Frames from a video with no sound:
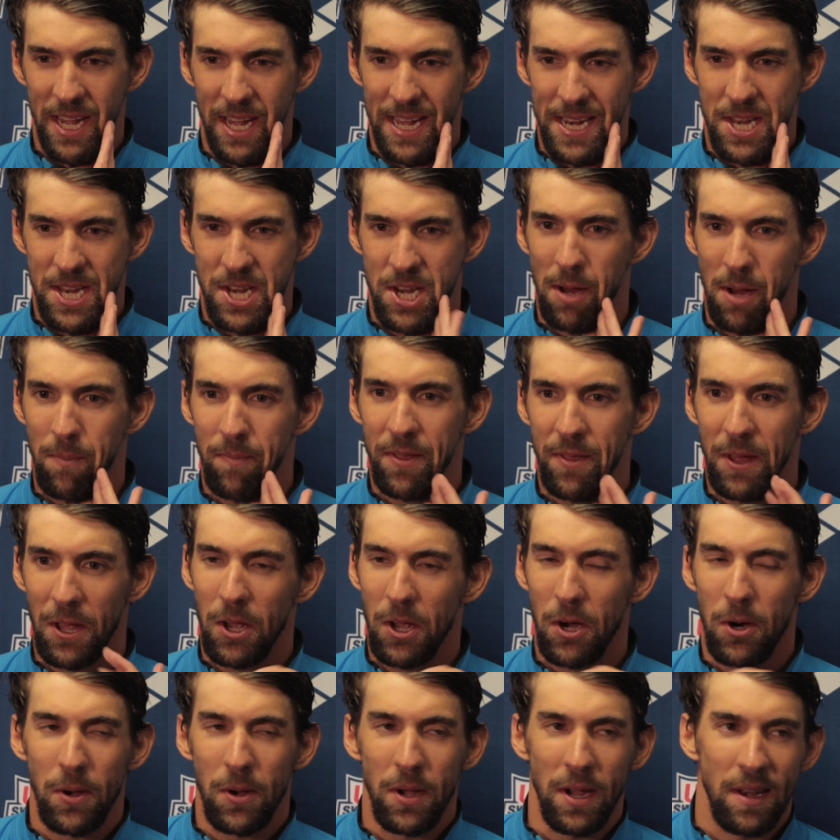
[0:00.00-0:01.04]
get something
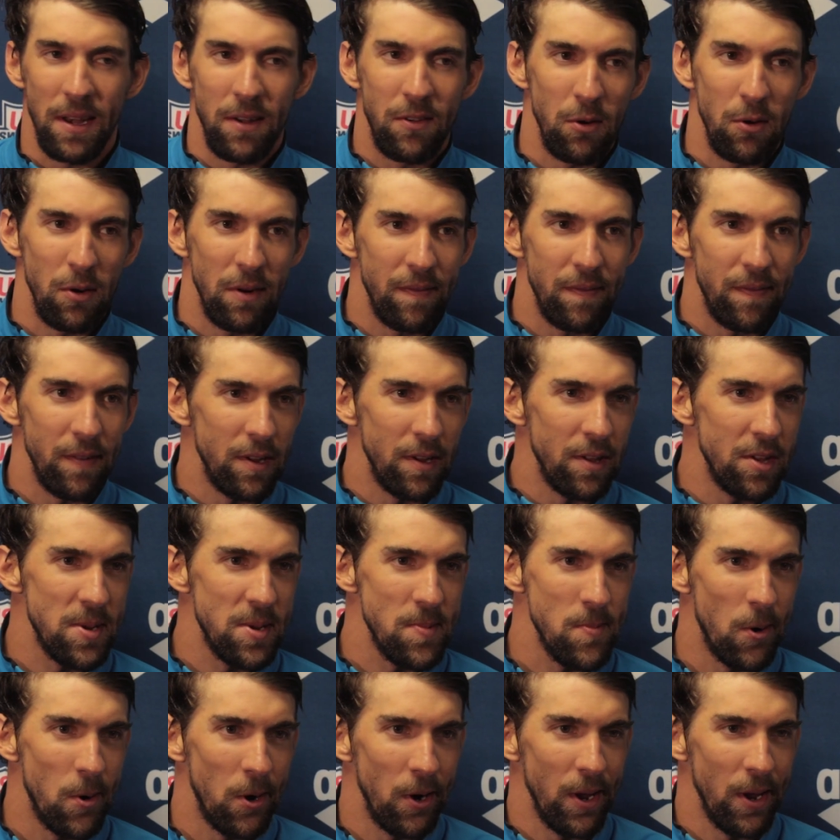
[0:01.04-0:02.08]
going in 200 free this
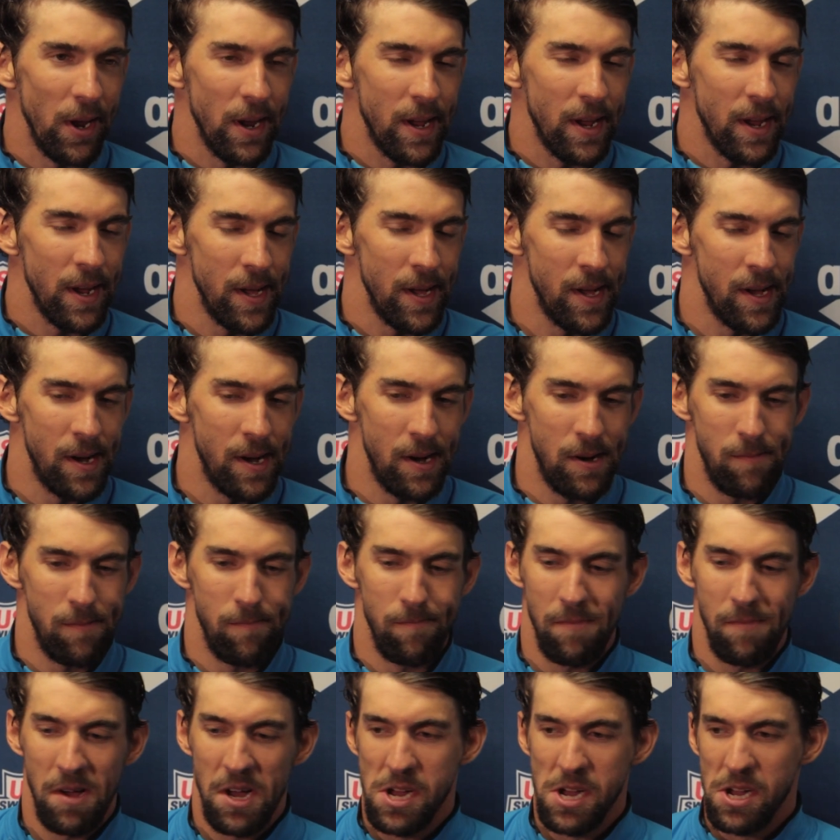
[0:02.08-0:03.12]
morning.
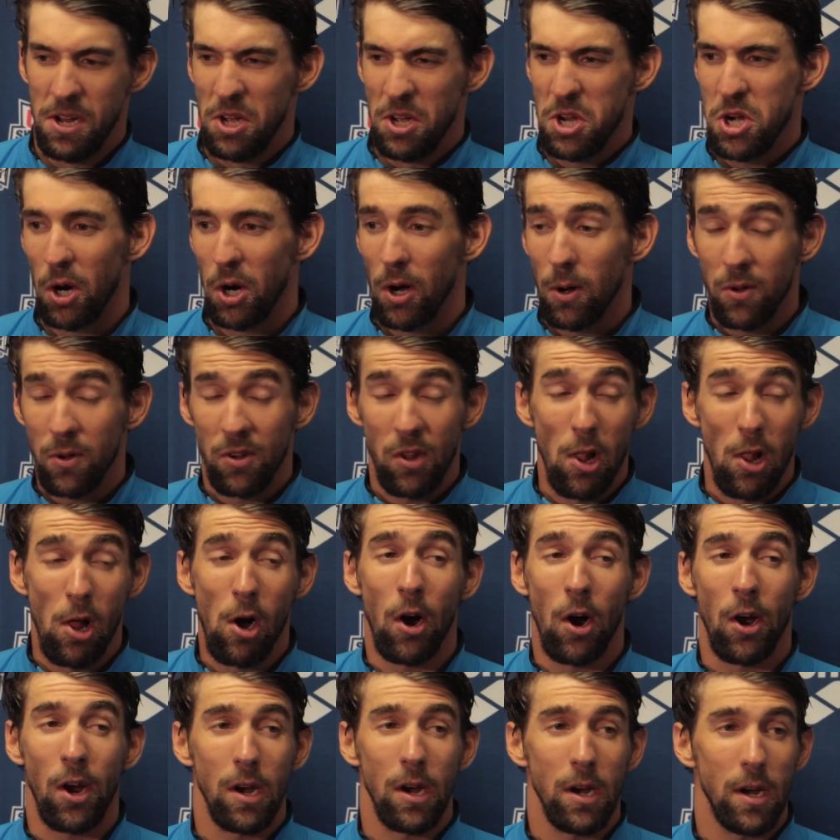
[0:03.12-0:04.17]
Um, stroke was
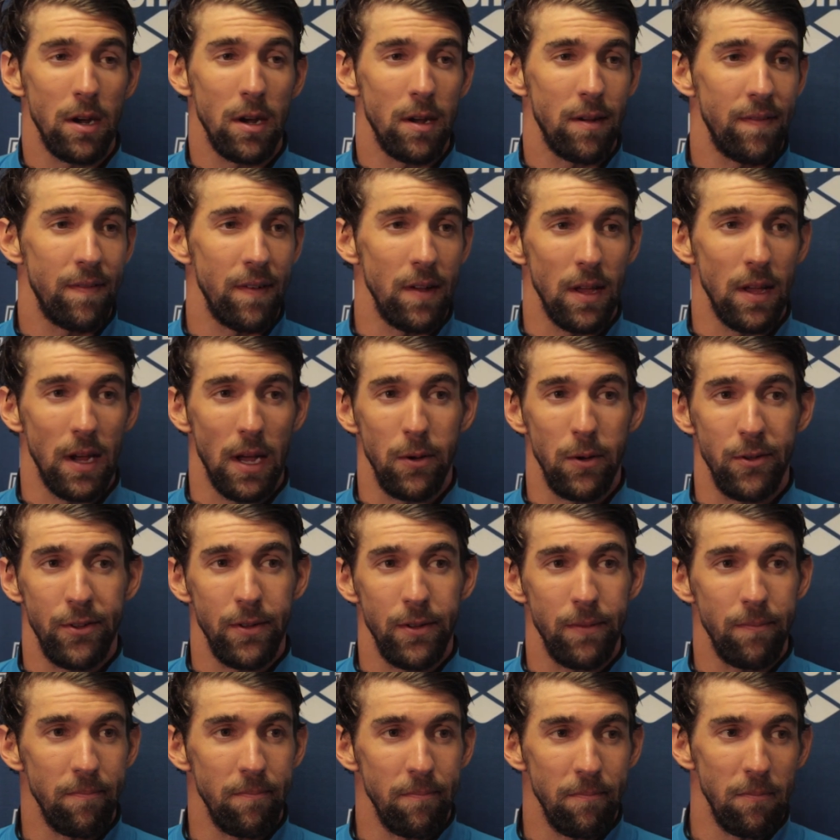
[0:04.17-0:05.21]
longer, felt like I was
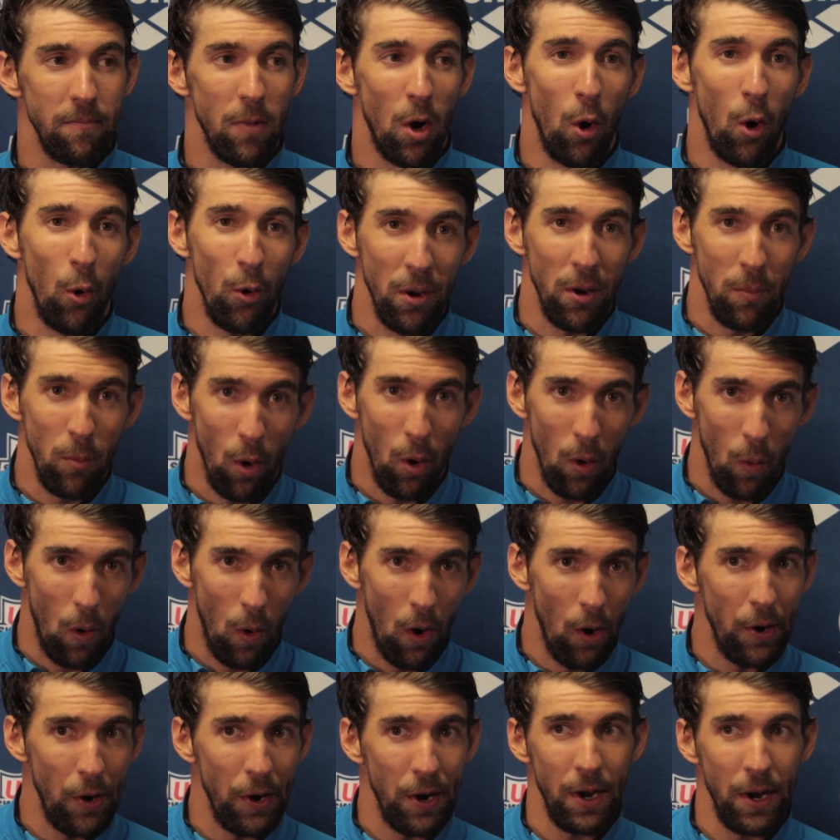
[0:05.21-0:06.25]
holding more
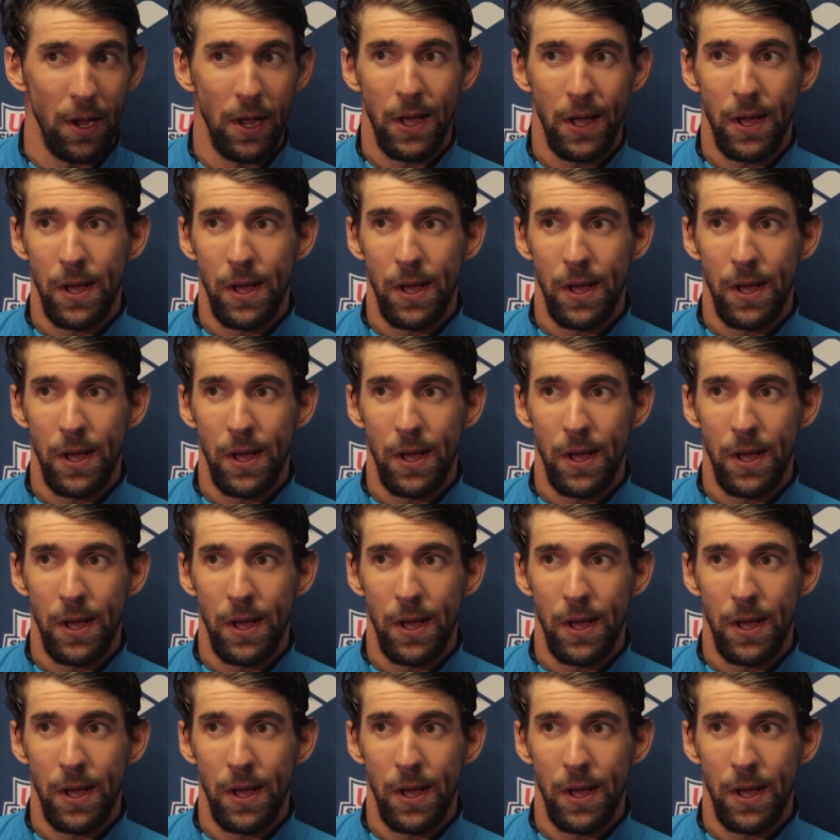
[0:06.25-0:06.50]
water.